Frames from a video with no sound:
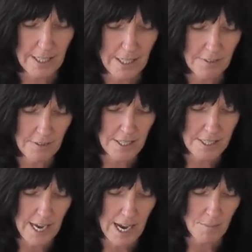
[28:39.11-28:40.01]
Lift
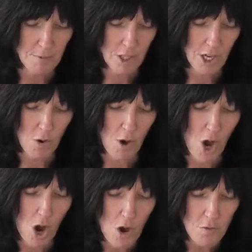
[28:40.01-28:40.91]
this up to go
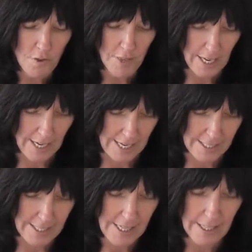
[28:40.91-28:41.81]
over the
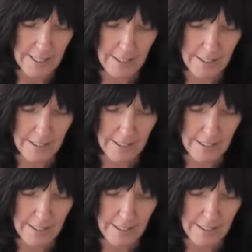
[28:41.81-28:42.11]
elastic,